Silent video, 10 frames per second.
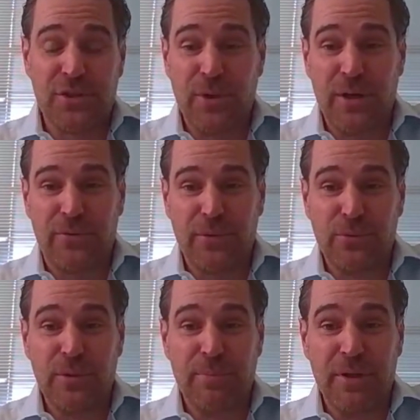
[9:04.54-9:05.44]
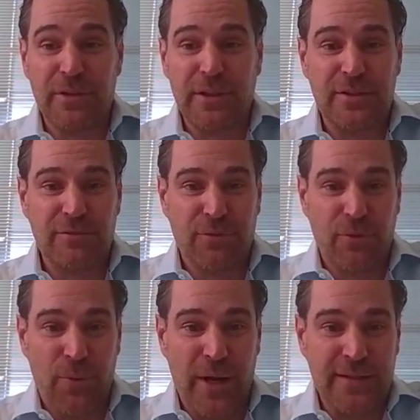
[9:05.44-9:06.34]
of the way through, we pivoted to
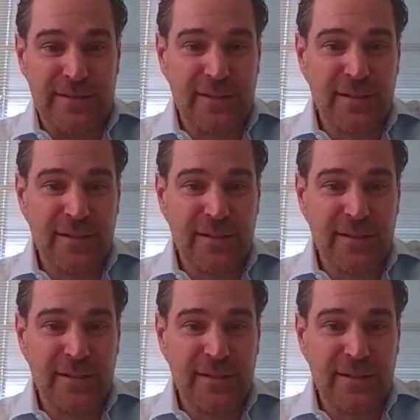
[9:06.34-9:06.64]
for rent